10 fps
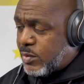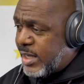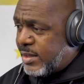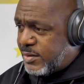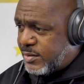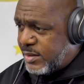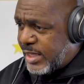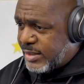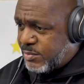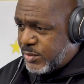was around
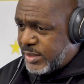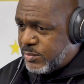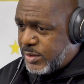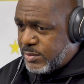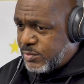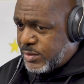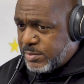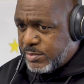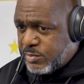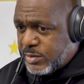when mm-hmm. when
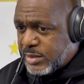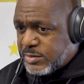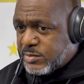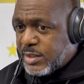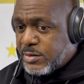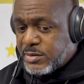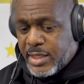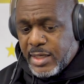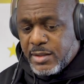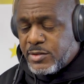when cause, cause
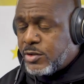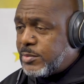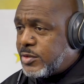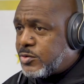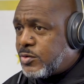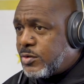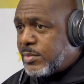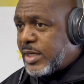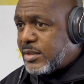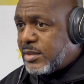KL told me the story
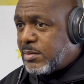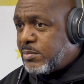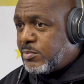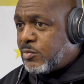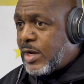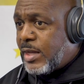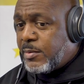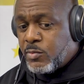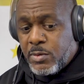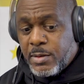about them
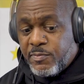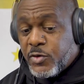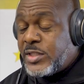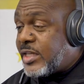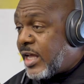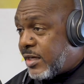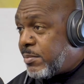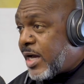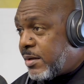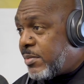rap, freestyling
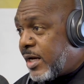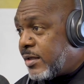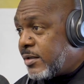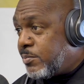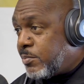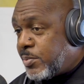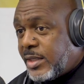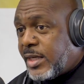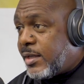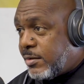about mm-hmm. about it.
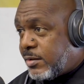P